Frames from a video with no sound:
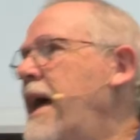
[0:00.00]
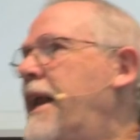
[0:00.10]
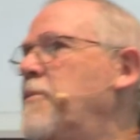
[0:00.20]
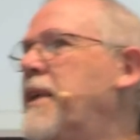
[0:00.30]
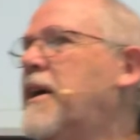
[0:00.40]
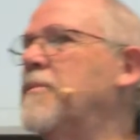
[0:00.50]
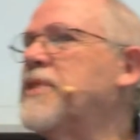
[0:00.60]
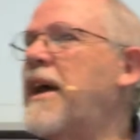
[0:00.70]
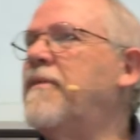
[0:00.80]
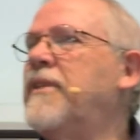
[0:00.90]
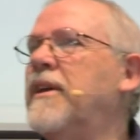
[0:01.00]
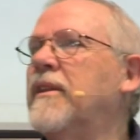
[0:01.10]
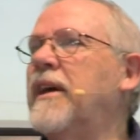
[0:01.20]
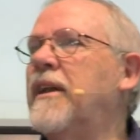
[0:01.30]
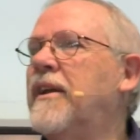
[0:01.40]
And it becomes
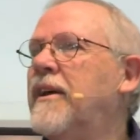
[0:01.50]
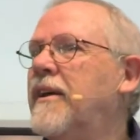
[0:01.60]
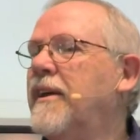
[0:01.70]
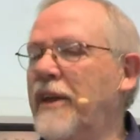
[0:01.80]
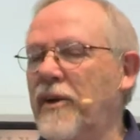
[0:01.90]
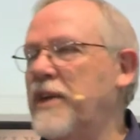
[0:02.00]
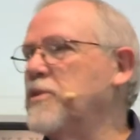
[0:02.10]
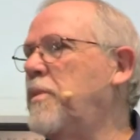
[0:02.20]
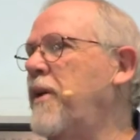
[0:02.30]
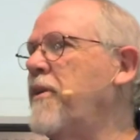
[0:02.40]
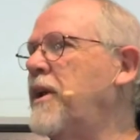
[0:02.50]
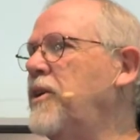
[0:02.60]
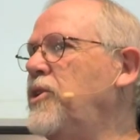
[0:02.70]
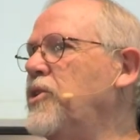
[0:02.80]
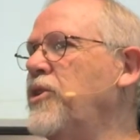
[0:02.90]
evident that, you know, as a parent,
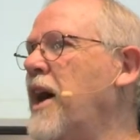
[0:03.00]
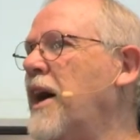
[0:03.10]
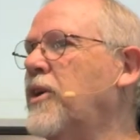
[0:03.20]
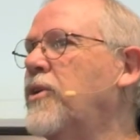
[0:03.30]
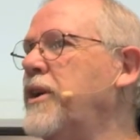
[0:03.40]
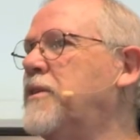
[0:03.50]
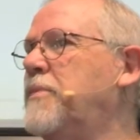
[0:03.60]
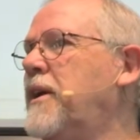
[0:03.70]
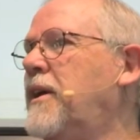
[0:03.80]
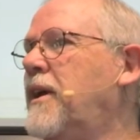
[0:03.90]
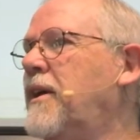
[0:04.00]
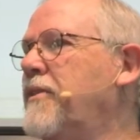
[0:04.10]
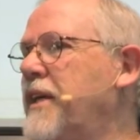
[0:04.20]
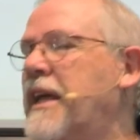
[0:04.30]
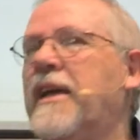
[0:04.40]
you're not going to be
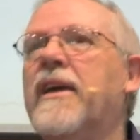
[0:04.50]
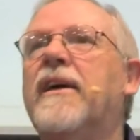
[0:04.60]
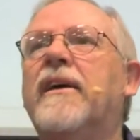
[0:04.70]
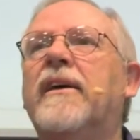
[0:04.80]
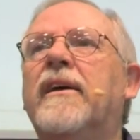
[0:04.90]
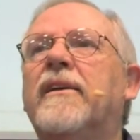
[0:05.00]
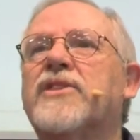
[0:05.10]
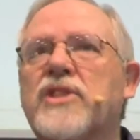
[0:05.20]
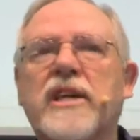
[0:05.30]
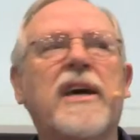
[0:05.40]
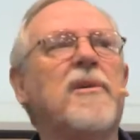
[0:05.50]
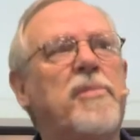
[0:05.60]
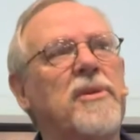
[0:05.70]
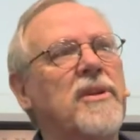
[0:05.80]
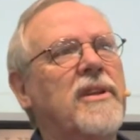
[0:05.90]
the
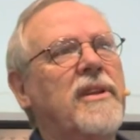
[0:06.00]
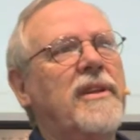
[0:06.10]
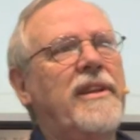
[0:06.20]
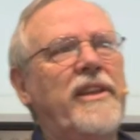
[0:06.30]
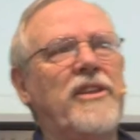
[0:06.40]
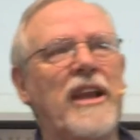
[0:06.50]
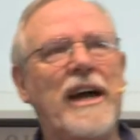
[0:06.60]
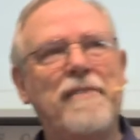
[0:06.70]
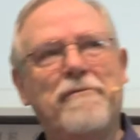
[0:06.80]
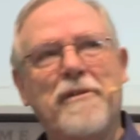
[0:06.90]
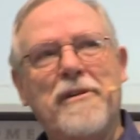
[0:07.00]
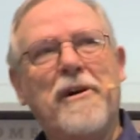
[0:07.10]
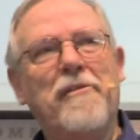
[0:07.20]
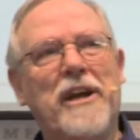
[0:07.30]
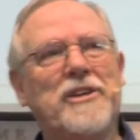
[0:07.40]
scalpel in the life
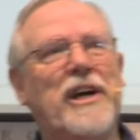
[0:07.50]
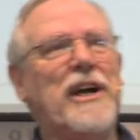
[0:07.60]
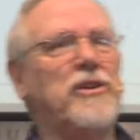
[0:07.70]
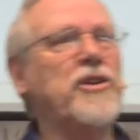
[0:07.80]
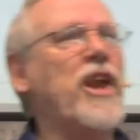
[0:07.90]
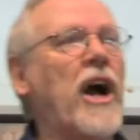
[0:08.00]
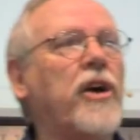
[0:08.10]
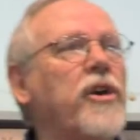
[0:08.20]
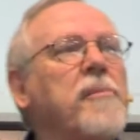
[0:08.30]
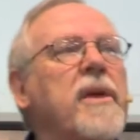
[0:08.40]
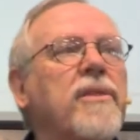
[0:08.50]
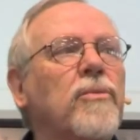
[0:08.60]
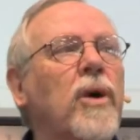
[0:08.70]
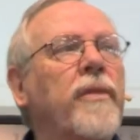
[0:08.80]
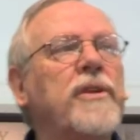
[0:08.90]
of that child. You're not going to be the
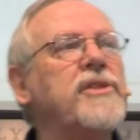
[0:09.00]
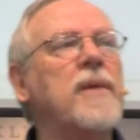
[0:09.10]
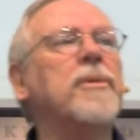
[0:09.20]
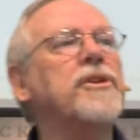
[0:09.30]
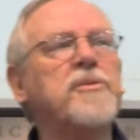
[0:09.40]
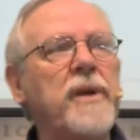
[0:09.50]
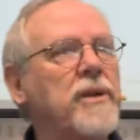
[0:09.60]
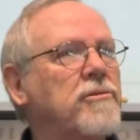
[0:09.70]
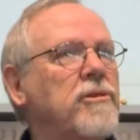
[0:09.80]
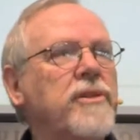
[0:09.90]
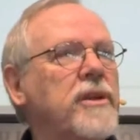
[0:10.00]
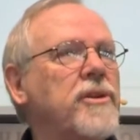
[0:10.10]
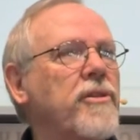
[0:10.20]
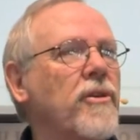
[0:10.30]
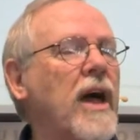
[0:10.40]
one that's able to speak truth
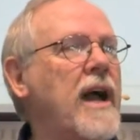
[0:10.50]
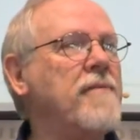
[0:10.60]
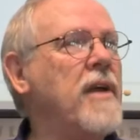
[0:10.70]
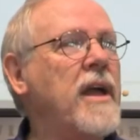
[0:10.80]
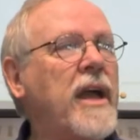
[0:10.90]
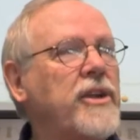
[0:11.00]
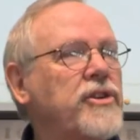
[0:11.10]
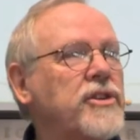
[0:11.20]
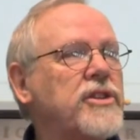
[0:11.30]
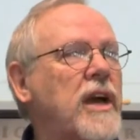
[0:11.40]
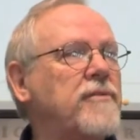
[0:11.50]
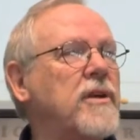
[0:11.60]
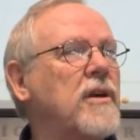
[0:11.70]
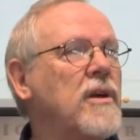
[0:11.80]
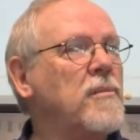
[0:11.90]
into their life, and you just have
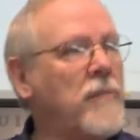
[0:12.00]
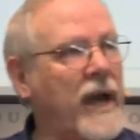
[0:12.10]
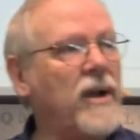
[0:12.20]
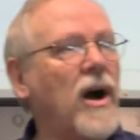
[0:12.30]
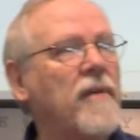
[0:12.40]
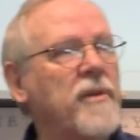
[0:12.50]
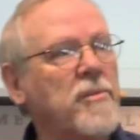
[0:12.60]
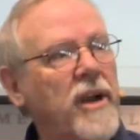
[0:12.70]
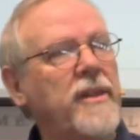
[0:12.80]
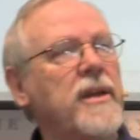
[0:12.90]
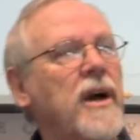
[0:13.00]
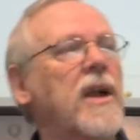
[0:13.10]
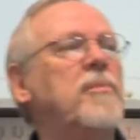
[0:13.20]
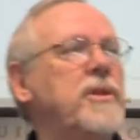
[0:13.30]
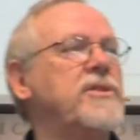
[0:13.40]
to back off and pray that
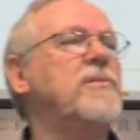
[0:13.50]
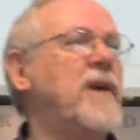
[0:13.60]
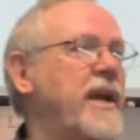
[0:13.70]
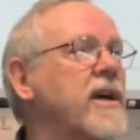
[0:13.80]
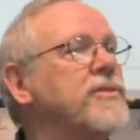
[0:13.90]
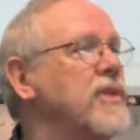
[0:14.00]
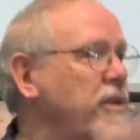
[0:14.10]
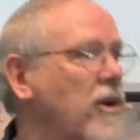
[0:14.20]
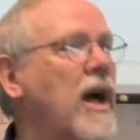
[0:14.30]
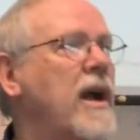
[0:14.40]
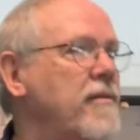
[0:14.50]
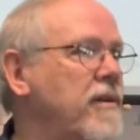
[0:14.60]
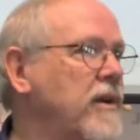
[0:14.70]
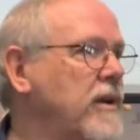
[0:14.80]
God will put somebody else in their life